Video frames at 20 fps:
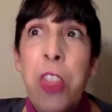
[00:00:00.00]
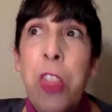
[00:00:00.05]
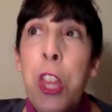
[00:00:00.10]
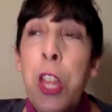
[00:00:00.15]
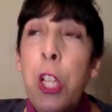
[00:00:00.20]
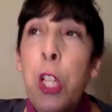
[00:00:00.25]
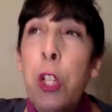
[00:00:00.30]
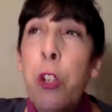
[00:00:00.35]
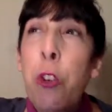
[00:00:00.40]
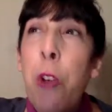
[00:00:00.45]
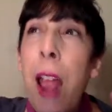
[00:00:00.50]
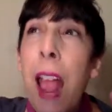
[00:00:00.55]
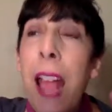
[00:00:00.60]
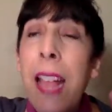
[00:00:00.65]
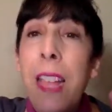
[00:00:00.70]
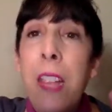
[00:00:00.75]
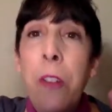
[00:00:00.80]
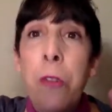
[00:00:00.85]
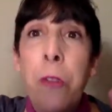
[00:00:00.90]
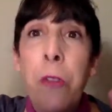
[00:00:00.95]
the
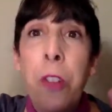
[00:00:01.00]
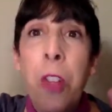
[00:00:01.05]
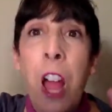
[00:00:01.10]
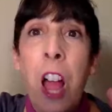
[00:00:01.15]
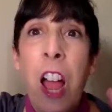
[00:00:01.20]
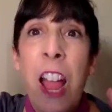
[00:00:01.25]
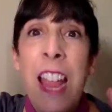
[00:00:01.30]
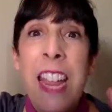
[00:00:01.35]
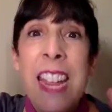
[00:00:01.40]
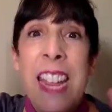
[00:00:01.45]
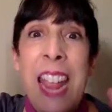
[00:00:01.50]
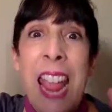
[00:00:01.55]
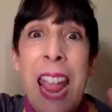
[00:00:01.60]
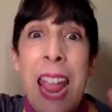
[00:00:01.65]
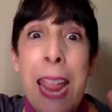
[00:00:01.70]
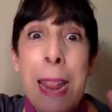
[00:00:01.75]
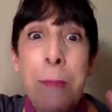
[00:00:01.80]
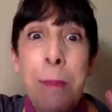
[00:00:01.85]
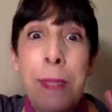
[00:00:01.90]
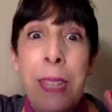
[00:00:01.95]
dragonfly
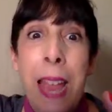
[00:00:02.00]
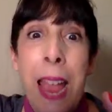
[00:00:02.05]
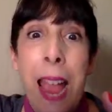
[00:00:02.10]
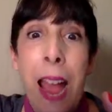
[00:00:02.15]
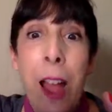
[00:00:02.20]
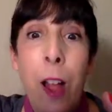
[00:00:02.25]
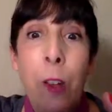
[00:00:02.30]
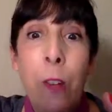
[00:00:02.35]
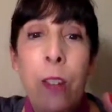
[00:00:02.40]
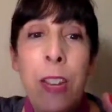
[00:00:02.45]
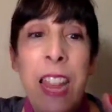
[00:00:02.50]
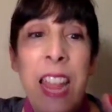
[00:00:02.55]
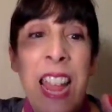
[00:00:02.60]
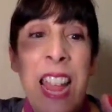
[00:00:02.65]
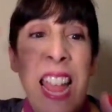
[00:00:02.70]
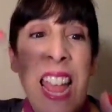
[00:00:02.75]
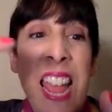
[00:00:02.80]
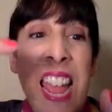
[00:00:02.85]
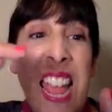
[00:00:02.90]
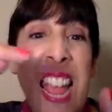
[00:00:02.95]
came down,
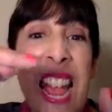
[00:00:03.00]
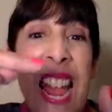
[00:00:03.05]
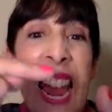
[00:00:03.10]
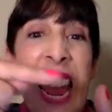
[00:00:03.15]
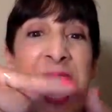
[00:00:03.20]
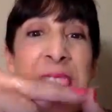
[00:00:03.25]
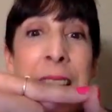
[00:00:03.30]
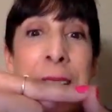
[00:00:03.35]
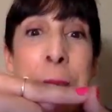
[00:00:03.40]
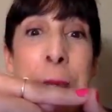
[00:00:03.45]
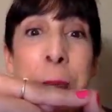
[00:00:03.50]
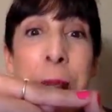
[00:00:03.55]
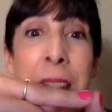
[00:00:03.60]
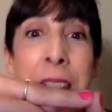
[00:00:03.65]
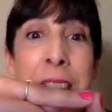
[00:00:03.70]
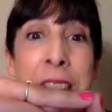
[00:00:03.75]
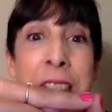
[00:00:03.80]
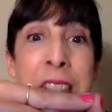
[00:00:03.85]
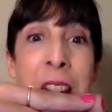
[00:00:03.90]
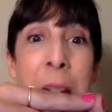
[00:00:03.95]
hit
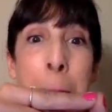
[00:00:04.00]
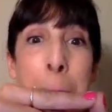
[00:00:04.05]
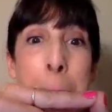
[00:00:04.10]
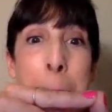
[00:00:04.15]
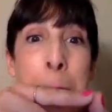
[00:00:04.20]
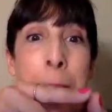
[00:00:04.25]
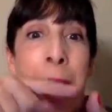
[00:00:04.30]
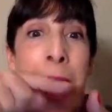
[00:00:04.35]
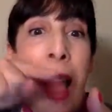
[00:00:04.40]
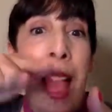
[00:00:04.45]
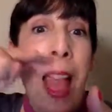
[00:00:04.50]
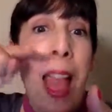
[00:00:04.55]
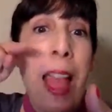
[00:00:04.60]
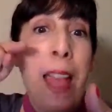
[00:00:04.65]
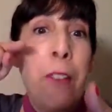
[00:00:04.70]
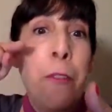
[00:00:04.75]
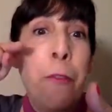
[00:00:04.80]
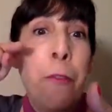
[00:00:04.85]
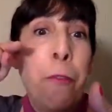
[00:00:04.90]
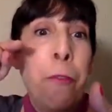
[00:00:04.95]
my thumb,
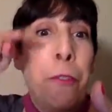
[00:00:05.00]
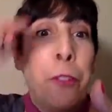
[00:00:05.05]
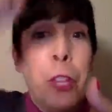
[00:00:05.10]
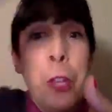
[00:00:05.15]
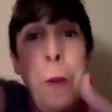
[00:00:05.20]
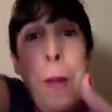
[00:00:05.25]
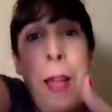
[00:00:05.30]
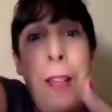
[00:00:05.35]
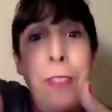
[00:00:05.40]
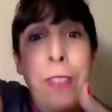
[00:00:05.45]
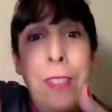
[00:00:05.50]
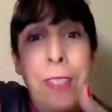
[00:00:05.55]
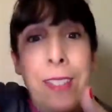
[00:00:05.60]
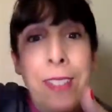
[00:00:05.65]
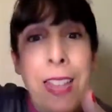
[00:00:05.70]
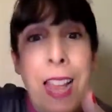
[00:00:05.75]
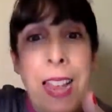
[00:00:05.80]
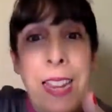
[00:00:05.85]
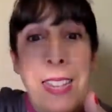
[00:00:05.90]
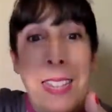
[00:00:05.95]
and flew out the
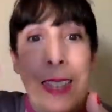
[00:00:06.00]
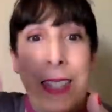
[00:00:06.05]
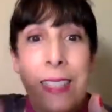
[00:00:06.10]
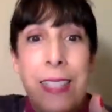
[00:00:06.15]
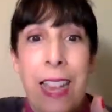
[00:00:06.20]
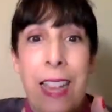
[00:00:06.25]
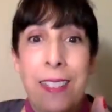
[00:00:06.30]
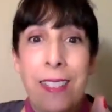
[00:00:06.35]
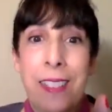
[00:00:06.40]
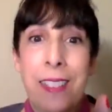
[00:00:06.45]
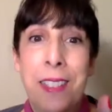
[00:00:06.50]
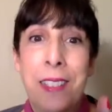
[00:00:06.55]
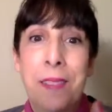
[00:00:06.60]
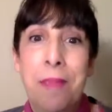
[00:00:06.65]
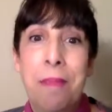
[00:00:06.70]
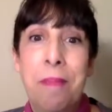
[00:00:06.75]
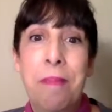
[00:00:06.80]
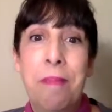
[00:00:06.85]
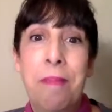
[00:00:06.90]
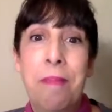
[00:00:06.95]
side of the tent.
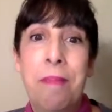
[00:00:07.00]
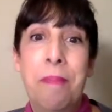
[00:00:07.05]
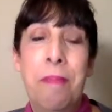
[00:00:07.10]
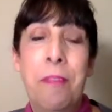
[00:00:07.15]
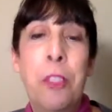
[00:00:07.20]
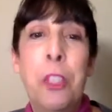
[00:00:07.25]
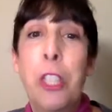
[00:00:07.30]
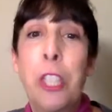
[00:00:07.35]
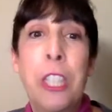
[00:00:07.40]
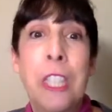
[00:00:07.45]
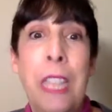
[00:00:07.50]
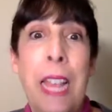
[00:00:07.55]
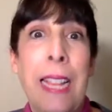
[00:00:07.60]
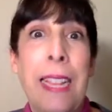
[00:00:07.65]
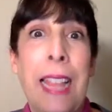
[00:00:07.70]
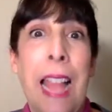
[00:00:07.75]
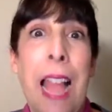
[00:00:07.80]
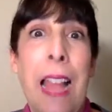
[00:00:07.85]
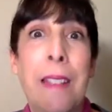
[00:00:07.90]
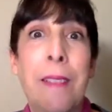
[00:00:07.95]
Just
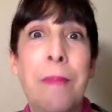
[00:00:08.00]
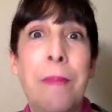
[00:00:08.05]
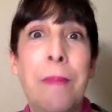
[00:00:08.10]
like that.